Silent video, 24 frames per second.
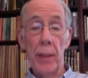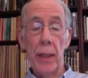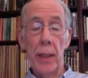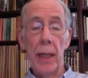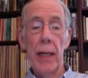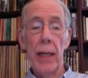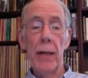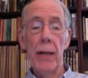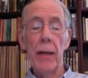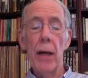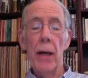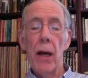
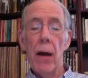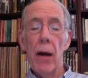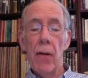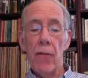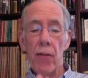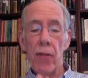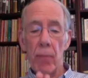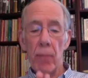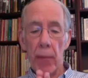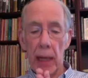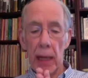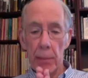And
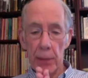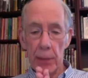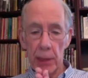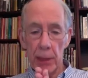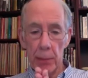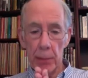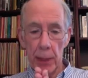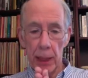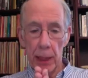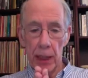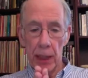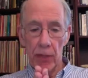from my
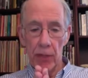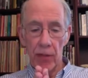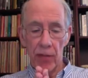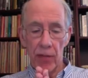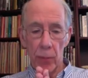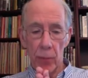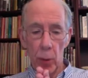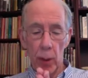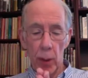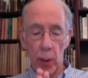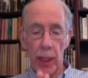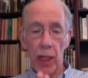perspective of
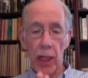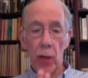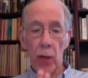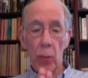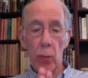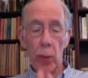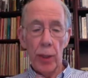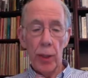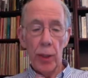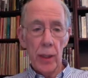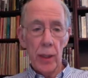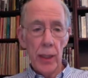working
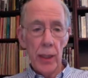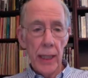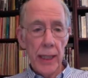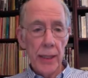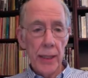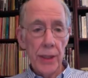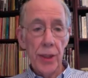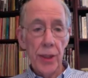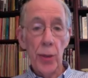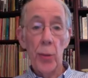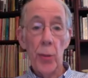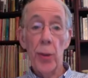with
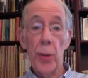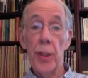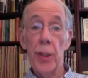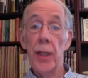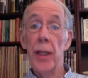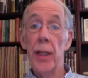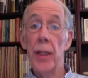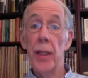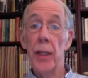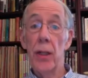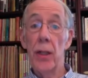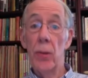clients who are
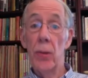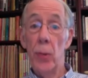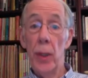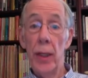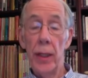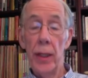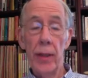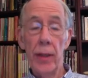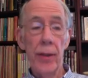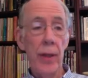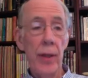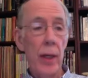dealing
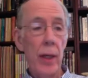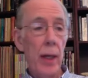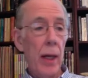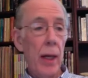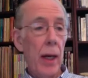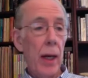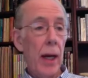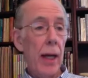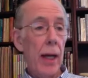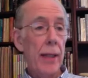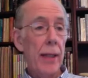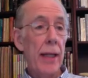with
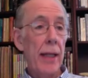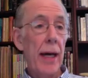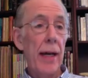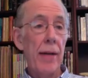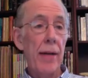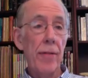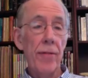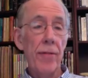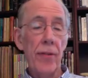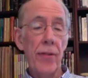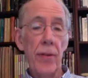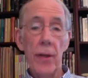a lot
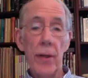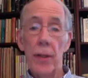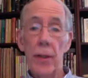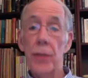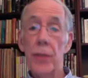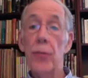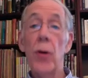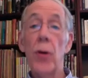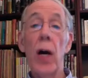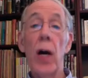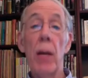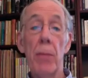of
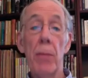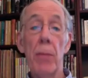trauma